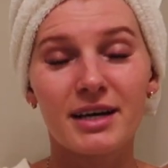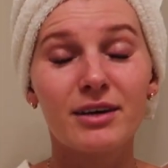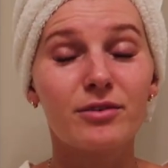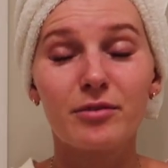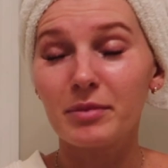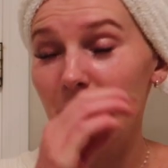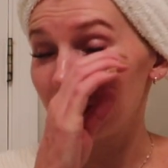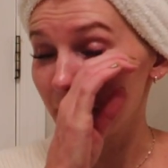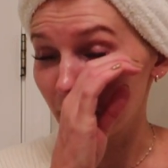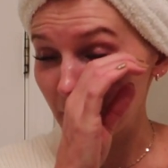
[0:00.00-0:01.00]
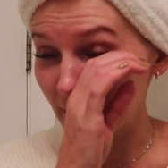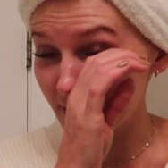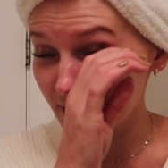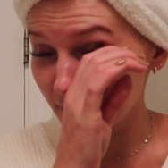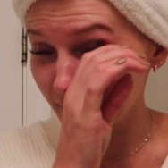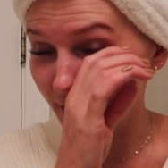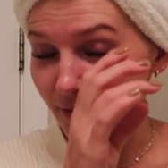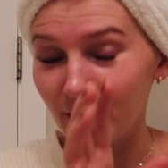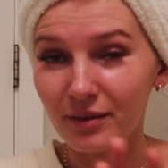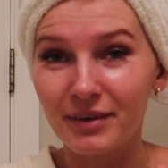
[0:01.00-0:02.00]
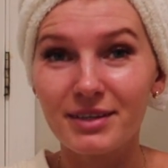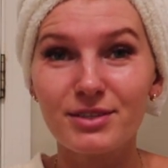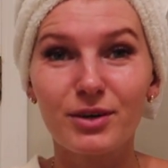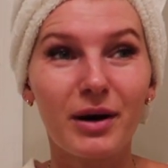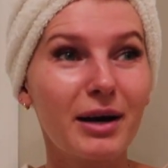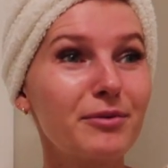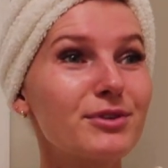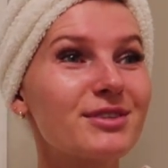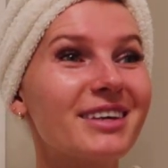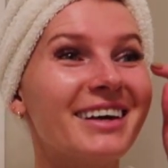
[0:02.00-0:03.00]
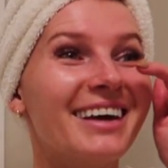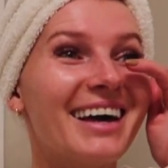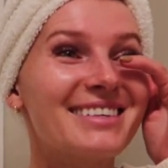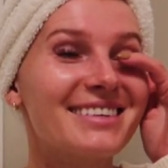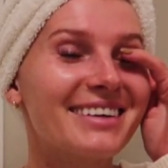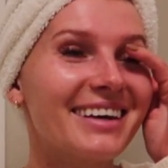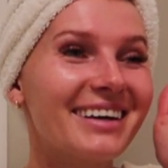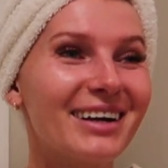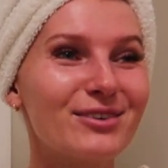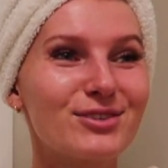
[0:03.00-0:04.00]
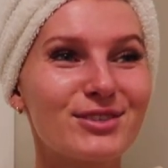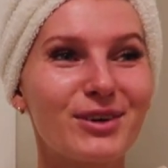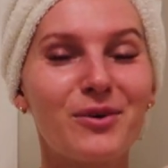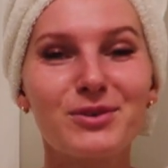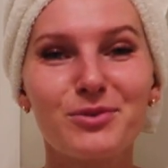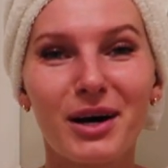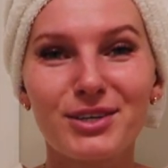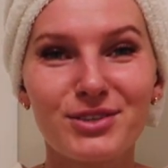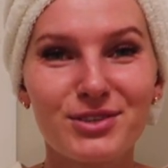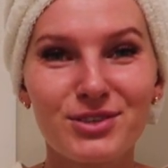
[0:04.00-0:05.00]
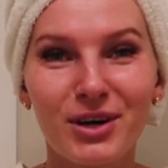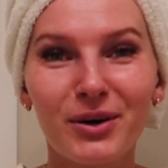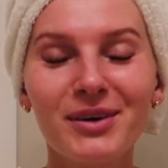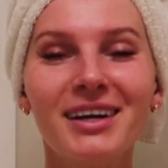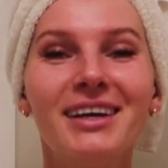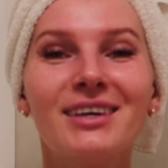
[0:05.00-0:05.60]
I don't remember anymore, but that's completely irrelevant. So I would, as a kid, I would just always watch the show.